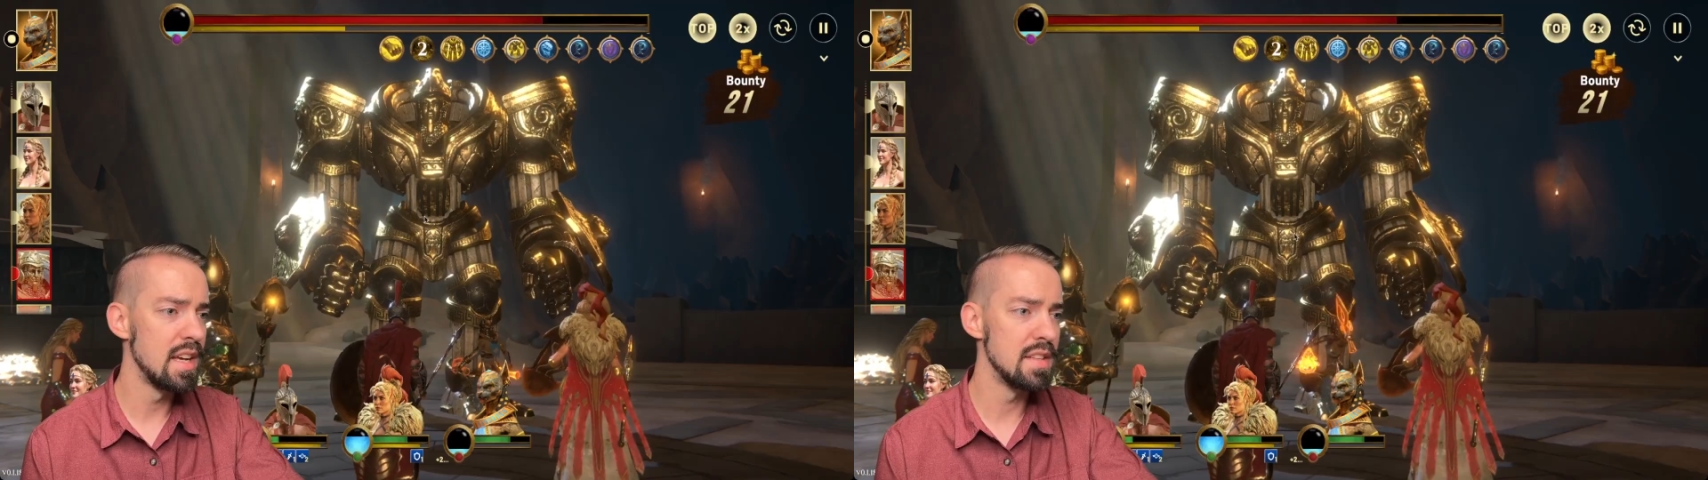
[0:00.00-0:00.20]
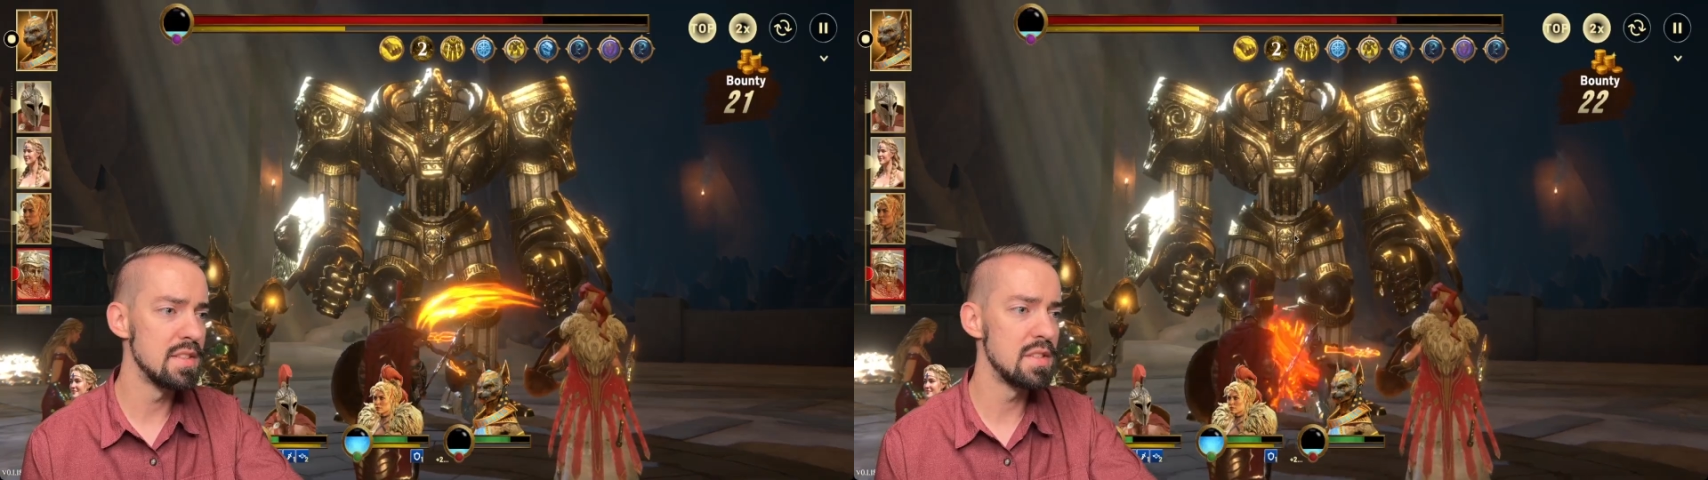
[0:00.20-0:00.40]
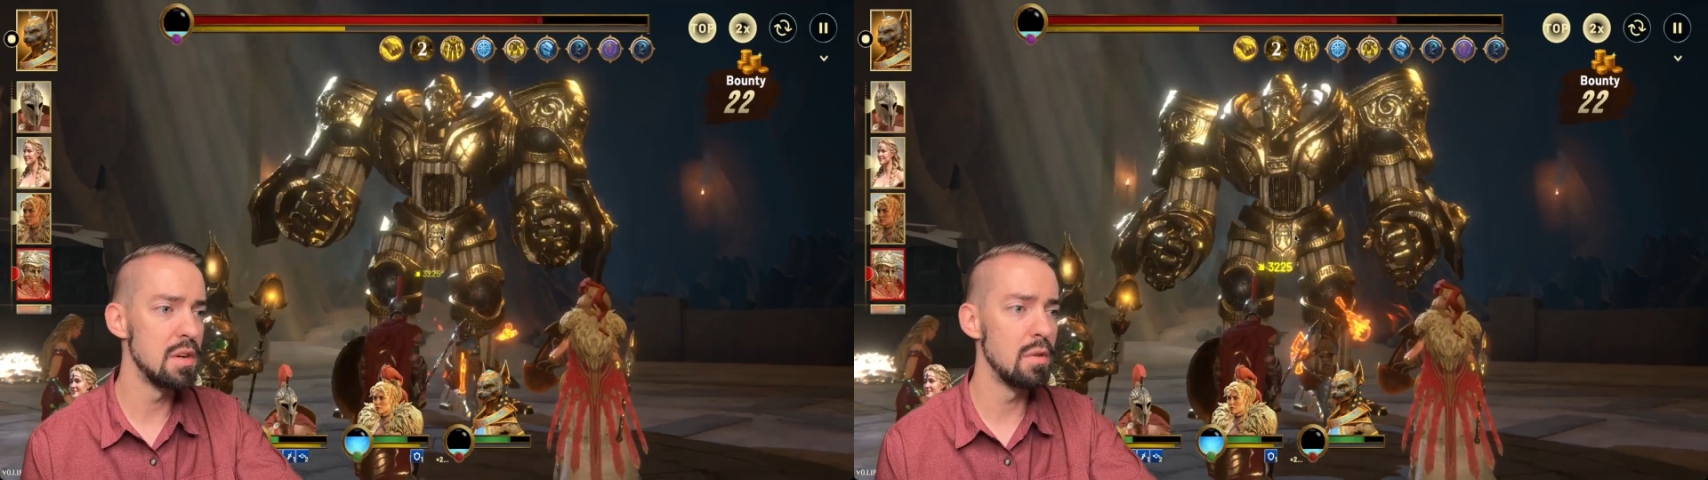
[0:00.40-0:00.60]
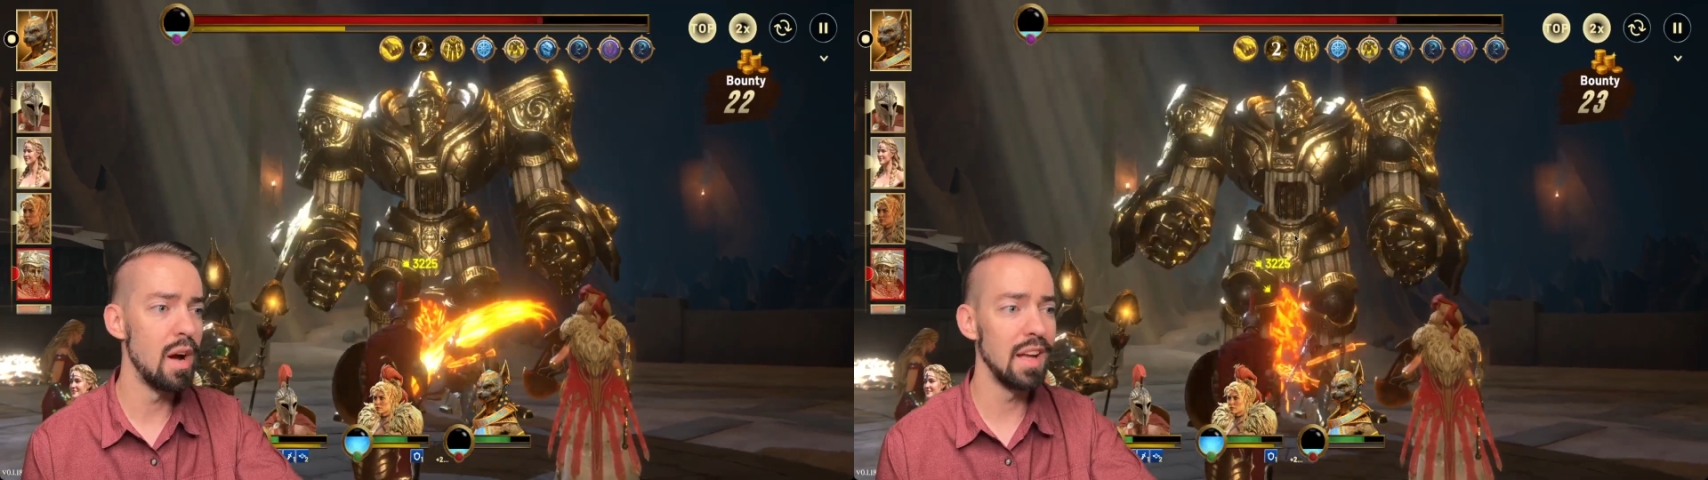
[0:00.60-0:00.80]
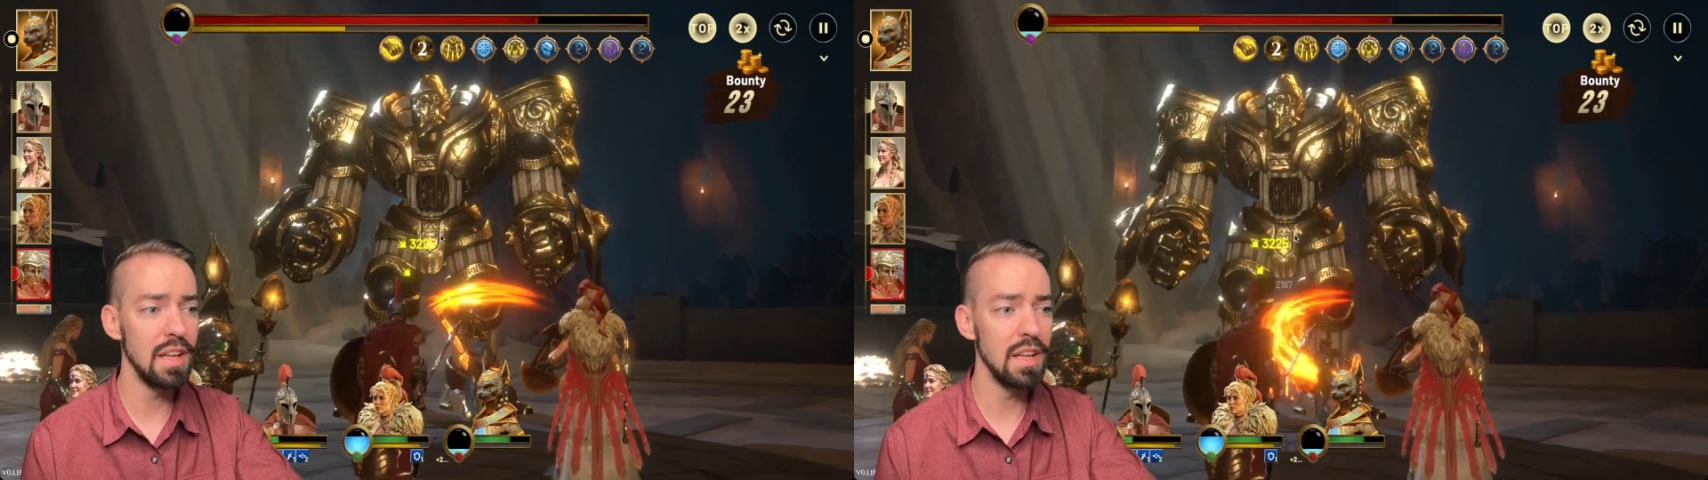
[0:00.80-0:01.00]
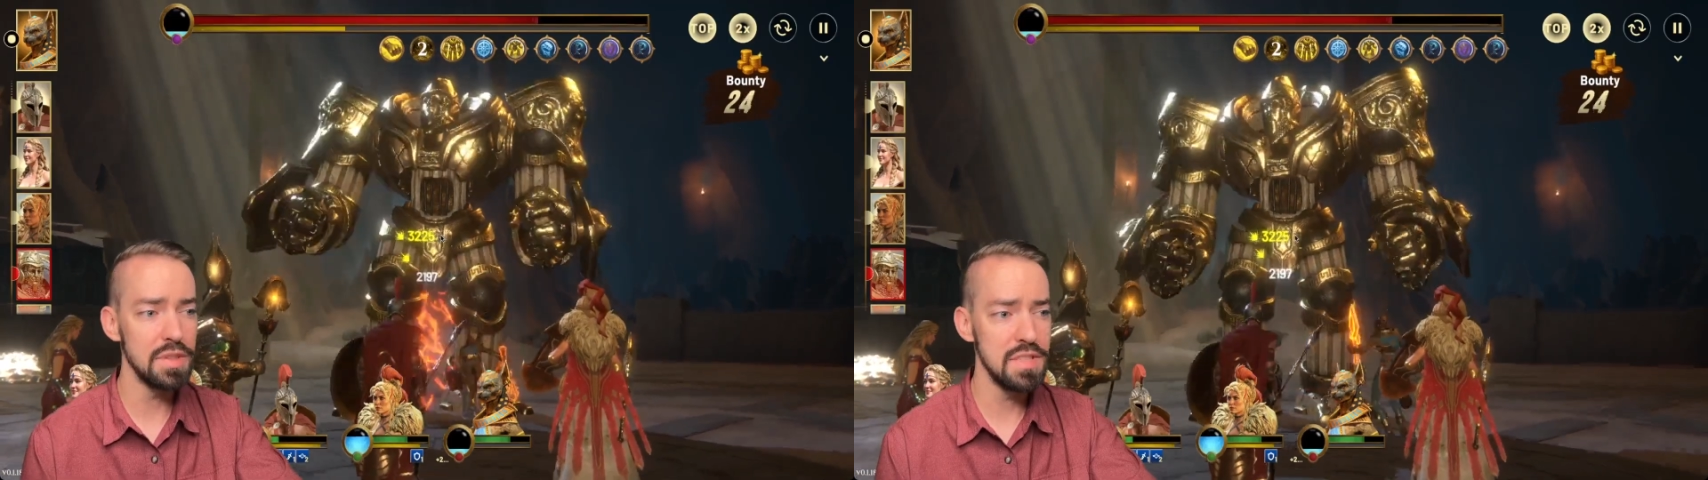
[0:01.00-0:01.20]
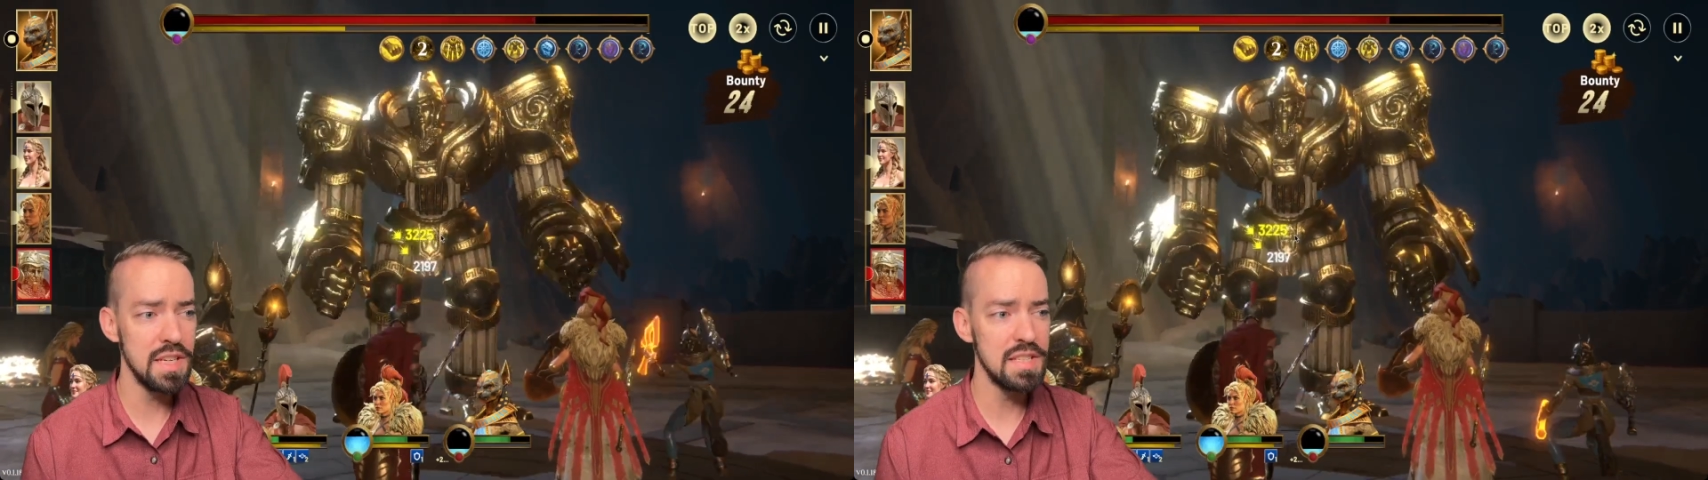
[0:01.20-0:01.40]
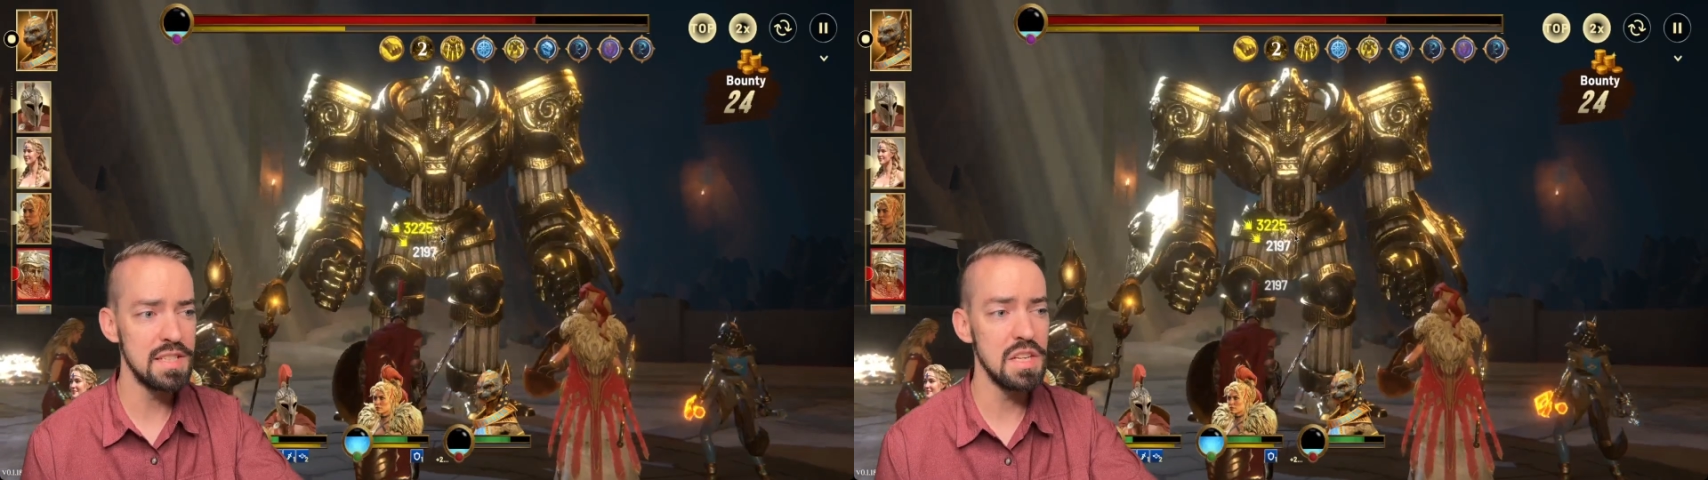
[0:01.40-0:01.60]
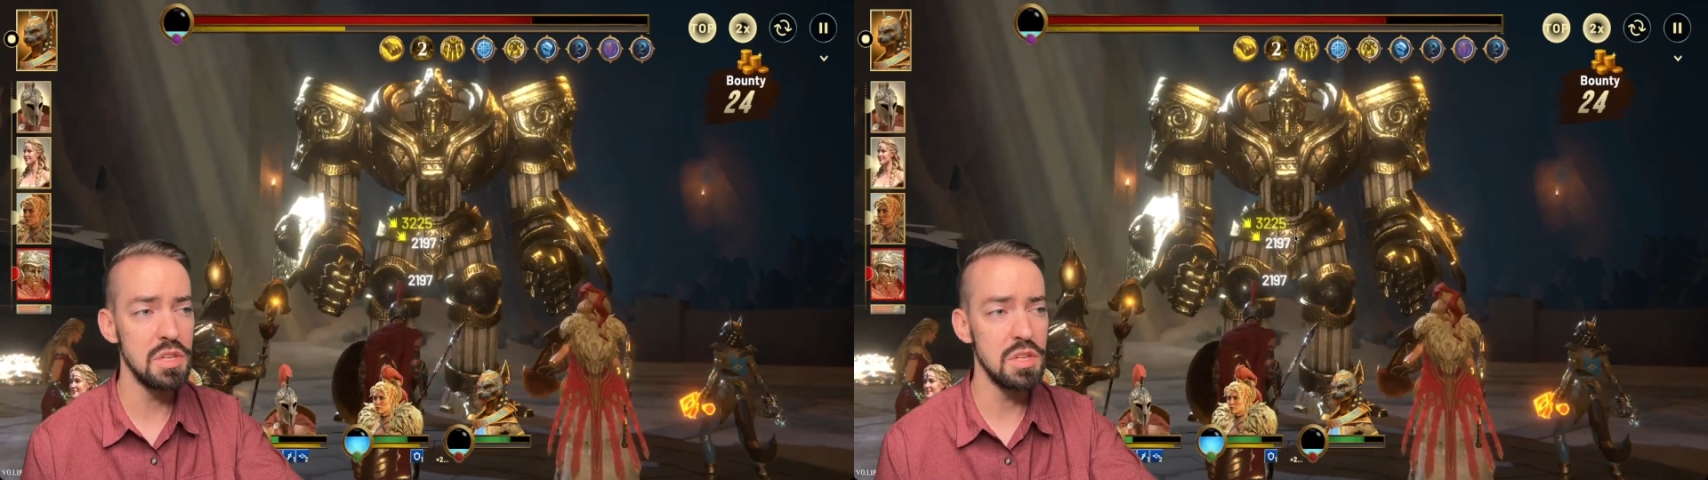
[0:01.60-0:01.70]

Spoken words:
And so at level 60,